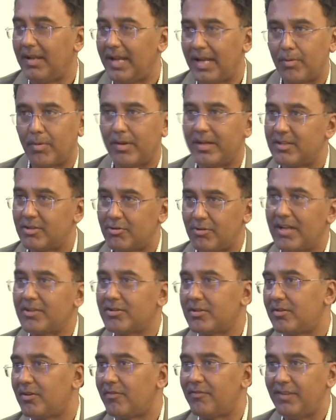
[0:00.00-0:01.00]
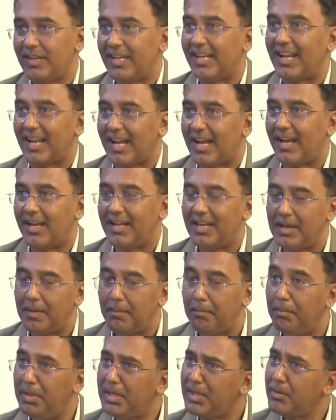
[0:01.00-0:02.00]
network instructions or VNNI.
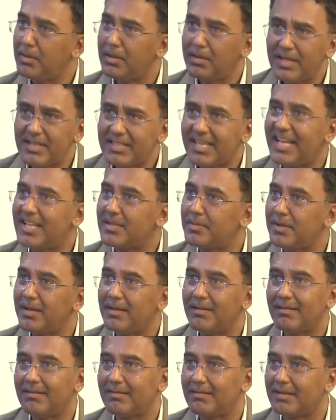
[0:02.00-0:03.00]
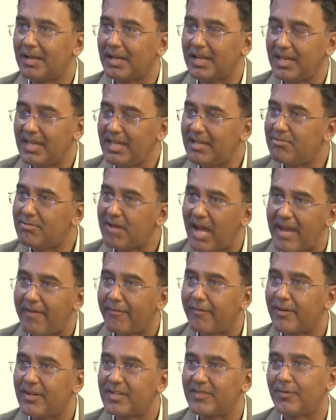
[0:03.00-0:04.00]
this has been the key
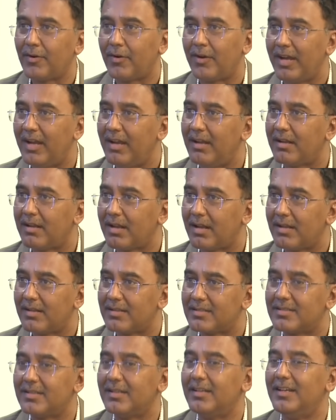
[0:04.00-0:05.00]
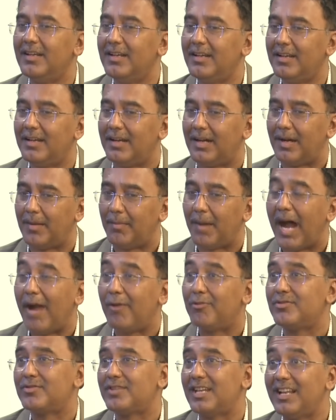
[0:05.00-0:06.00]
drivers for Intel's, um, I
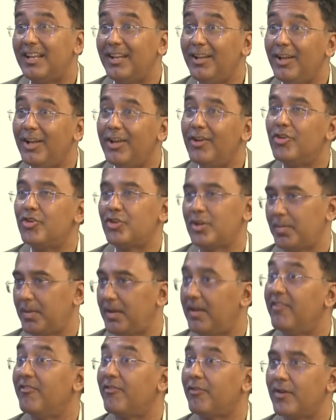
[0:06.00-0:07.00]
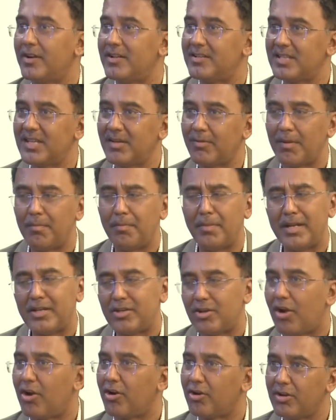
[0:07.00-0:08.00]
would say, leadership in inferencing, where
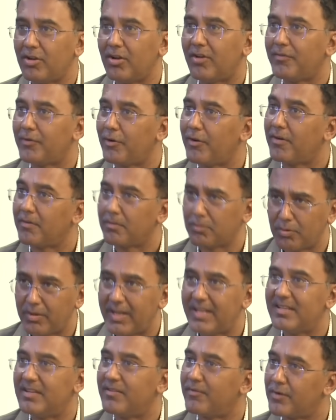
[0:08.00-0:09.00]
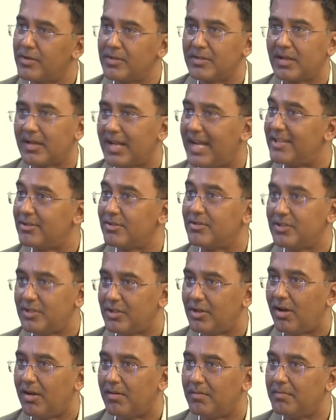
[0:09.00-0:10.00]
majority of your today's inferencing lies on
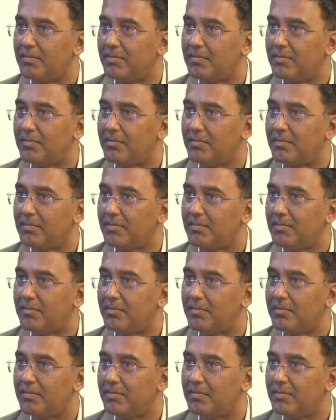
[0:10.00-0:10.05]
Xeon.